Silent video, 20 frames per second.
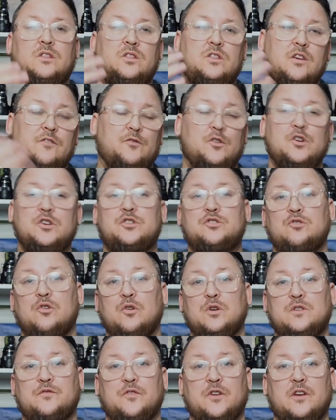different
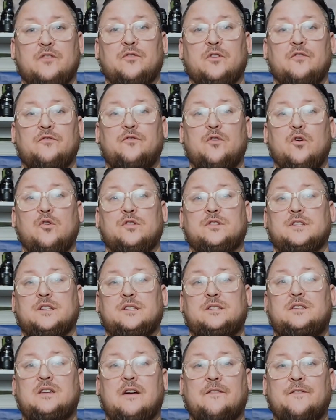strokes for different folks. This
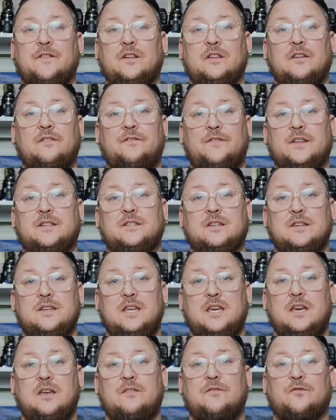definitely fits a
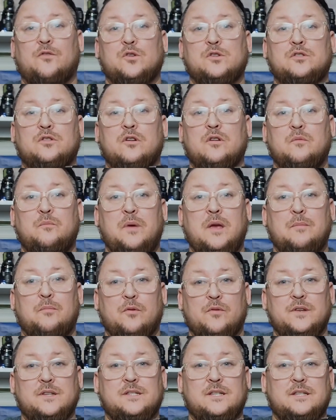need for certain people.
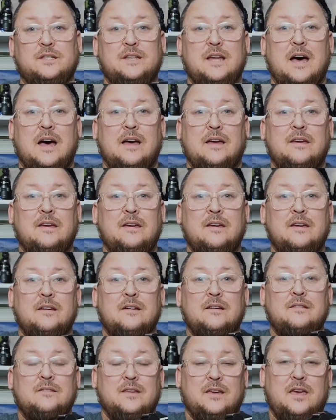This is not
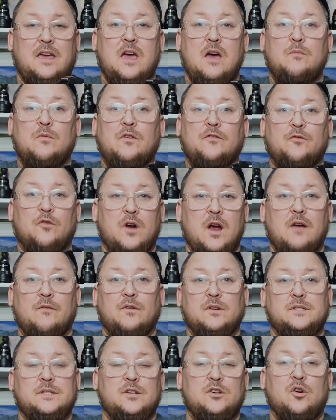the camera for
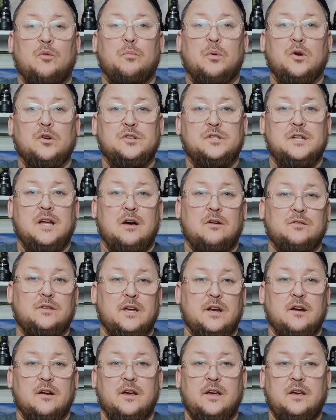every single person out
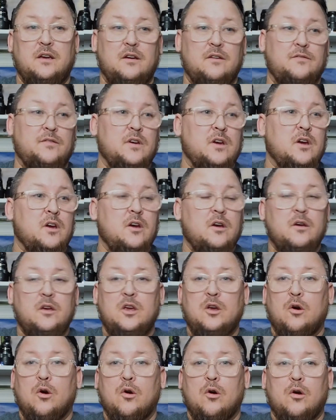there. If
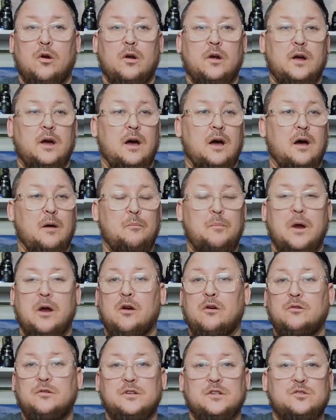you're a
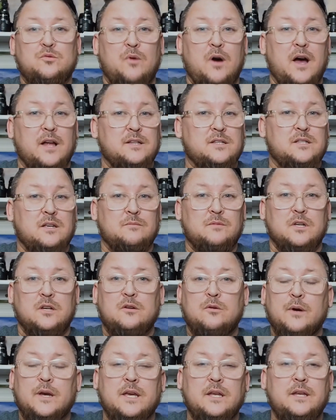parent who just wants something
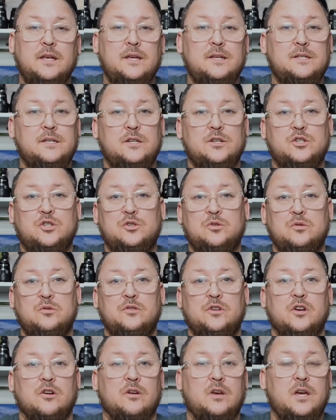quick and easy to shoot
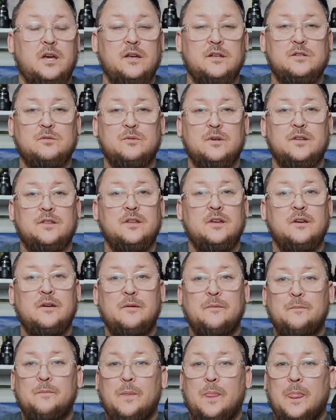your kids with,
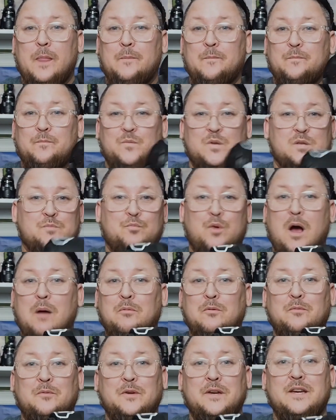this
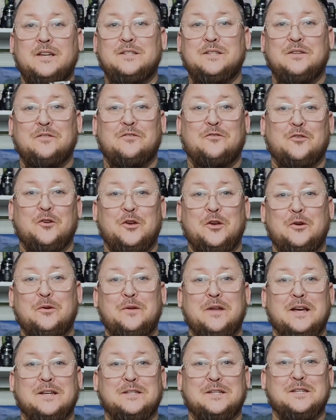probably isn't for you
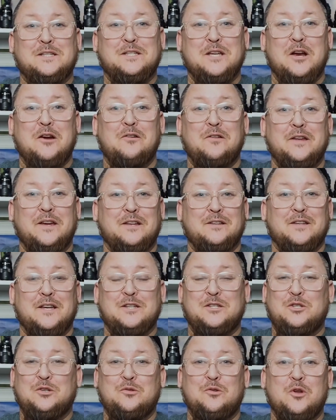necessarily,
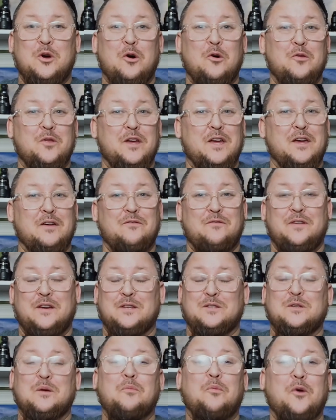unless you know that if
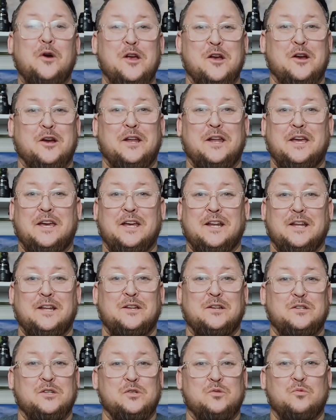at some point you're going to get
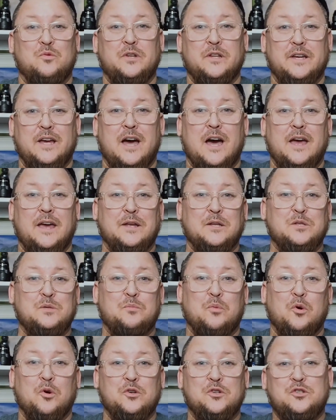into just really high-end
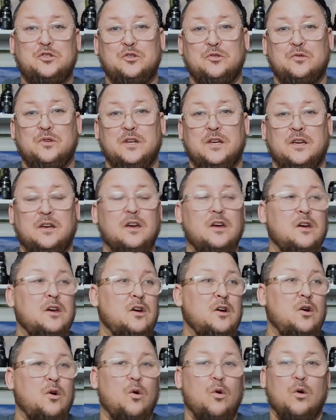sports shooting
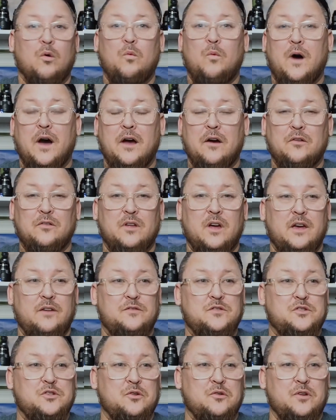or wildlife
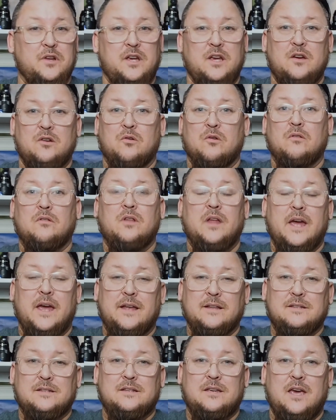shooting or
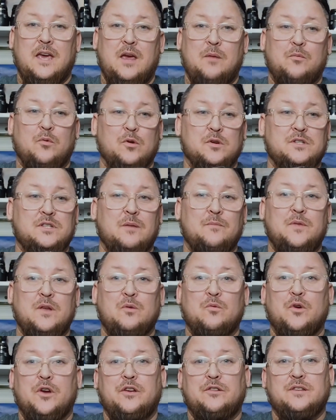landscape or something
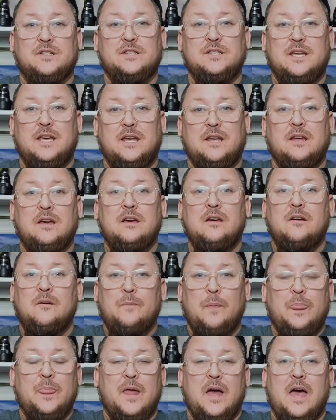where you just need
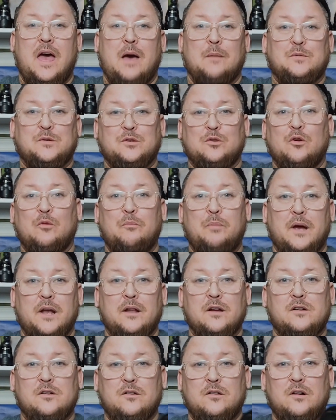the absolute
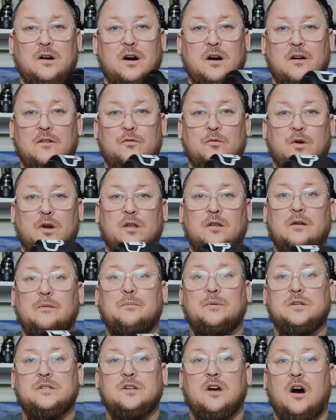pinnacle of what
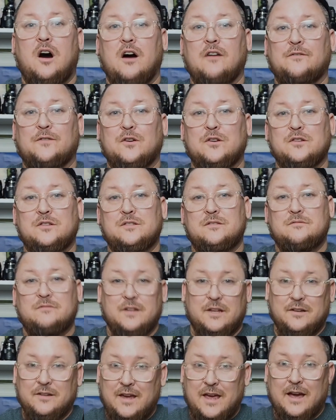Olympus offers,
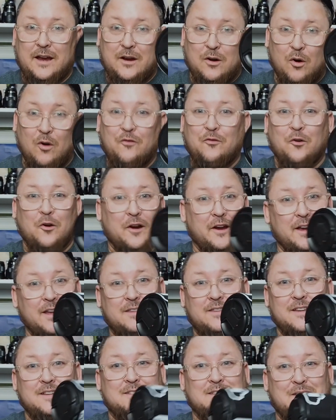then yeah, go for it, get
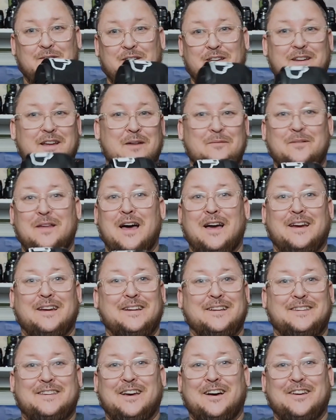this. I mean, I'm not gonna
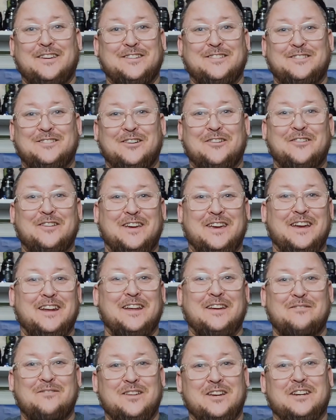tell you don't get
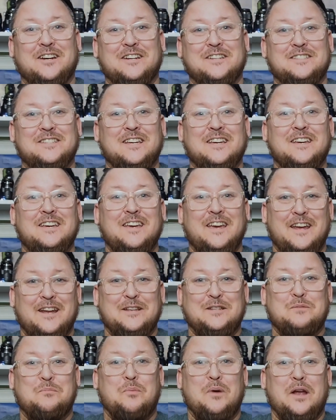it, because it
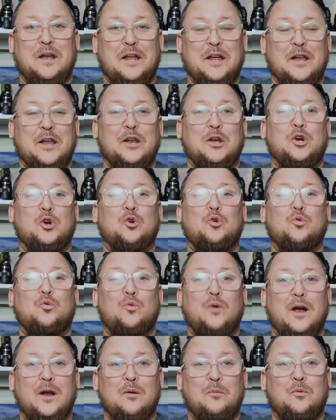has been an
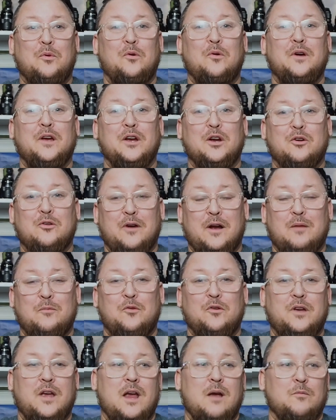incredible, incredible
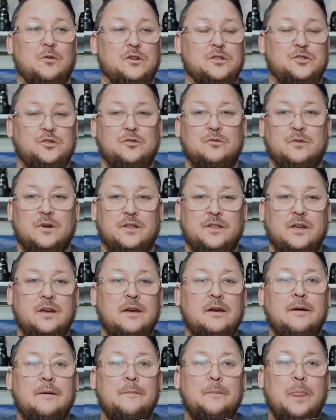camera to shoot with.
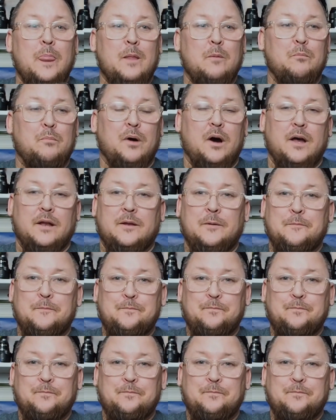But